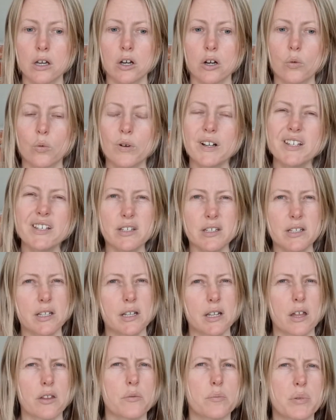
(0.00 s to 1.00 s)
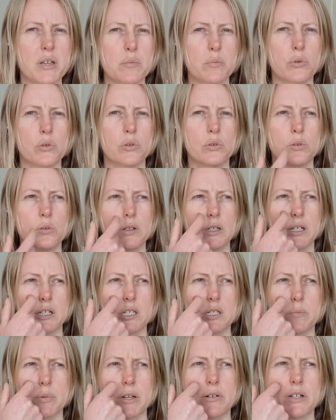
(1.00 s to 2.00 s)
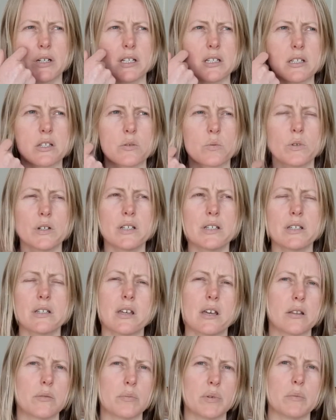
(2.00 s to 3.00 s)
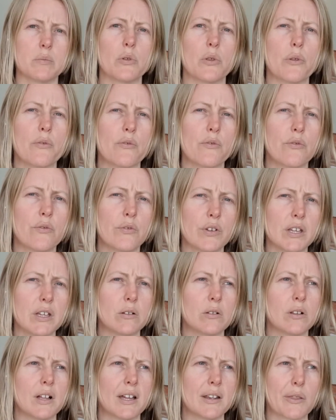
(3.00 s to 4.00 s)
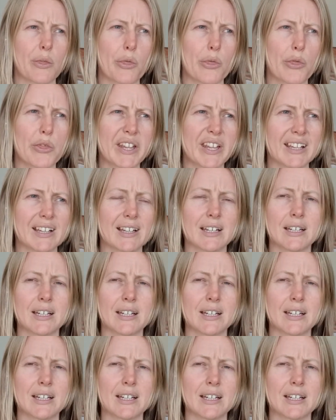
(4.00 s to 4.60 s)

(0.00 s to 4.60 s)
what is it that other people experience? What is it that other people feel and think?